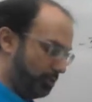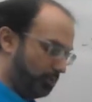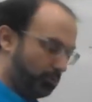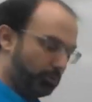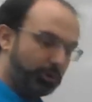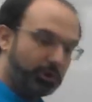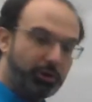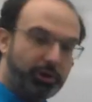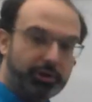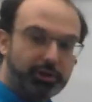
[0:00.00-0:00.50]

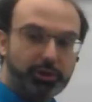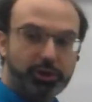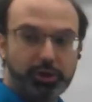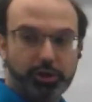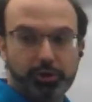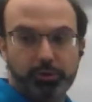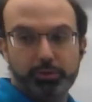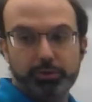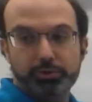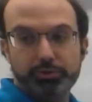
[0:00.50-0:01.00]
we're going to
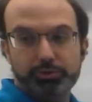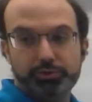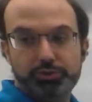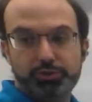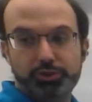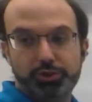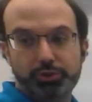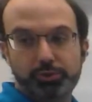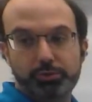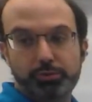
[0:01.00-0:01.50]
go
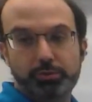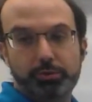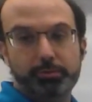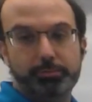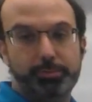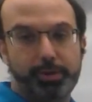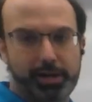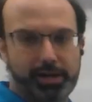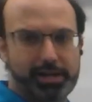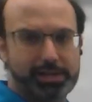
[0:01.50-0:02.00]
to
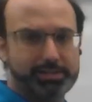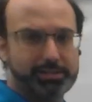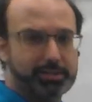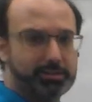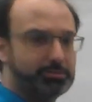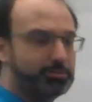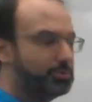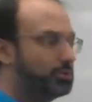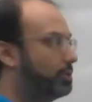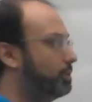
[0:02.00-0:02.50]

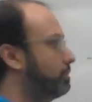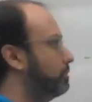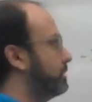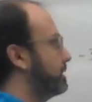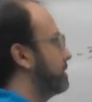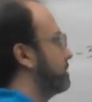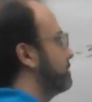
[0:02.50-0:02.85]
positive. So we go